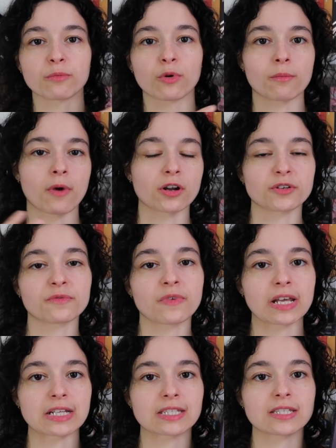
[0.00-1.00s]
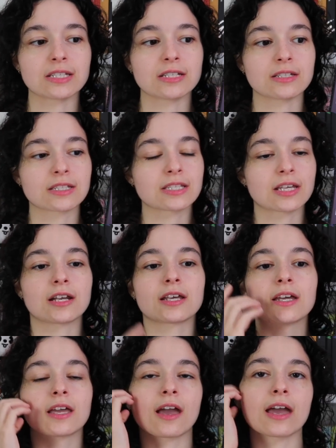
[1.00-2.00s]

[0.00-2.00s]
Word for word: the more modern fantasy setting